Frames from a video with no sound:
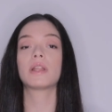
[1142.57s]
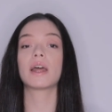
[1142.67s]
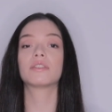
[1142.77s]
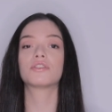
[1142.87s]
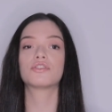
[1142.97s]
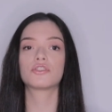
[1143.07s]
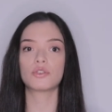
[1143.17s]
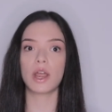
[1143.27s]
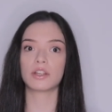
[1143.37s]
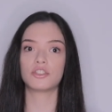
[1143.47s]
that
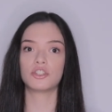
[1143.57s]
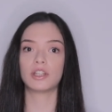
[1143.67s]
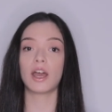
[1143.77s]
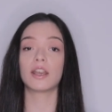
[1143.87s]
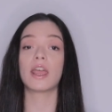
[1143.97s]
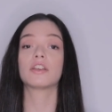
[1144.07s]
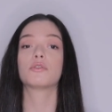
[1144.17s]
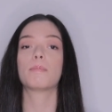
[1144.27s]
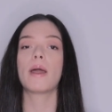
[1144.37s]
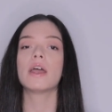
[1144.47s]
stretch, that
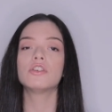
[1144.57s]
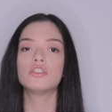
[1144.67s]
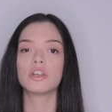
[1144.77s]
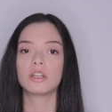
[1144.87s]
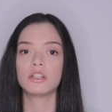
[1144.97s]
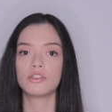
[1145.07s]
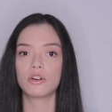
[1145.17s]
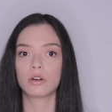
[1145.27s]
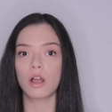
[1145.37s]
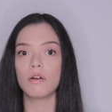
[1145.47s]
expansion in
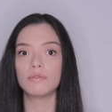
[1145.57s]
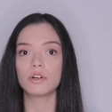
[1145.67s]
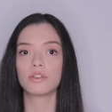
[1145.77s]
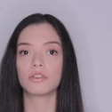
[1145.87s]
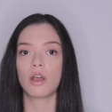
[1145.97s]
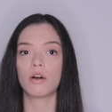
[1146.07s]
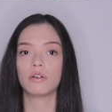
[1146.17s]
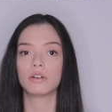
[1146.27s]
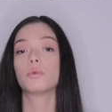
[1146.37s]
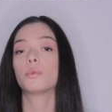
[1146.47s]
your comfort
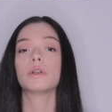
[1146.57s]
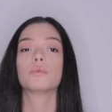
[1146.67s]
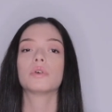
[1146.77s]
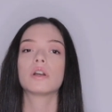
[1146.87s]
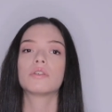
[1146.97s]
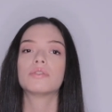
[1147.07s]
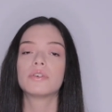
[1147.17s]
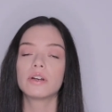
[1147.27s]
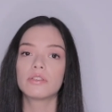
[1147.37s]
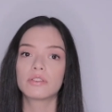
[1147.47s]
zone. When we are
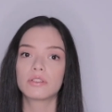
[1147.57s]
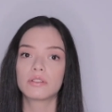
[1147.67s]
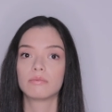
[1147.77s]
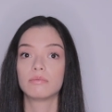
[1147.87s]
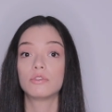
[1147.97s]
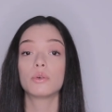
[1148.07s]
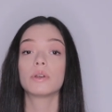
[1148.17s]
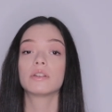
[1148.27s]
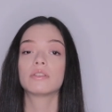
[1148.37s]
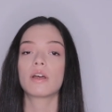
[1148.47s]
first
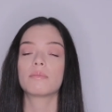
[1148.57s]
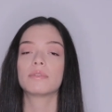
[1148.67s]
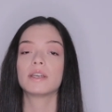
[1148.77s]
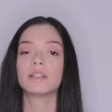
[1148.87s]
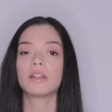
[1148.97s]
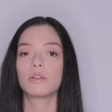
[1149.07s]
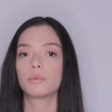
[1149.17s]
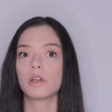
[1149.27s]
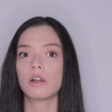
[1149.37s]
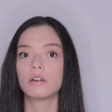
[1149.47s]
doing something
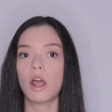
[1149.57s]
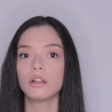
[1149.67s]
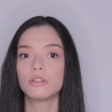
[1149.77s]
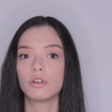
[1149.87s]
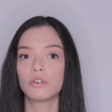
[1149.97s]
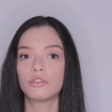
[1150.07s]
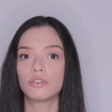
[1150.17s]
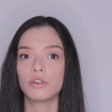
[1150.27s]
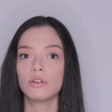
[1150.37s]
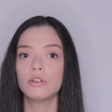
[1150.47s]
that we are not used
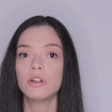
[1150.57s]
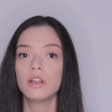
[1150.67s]
to,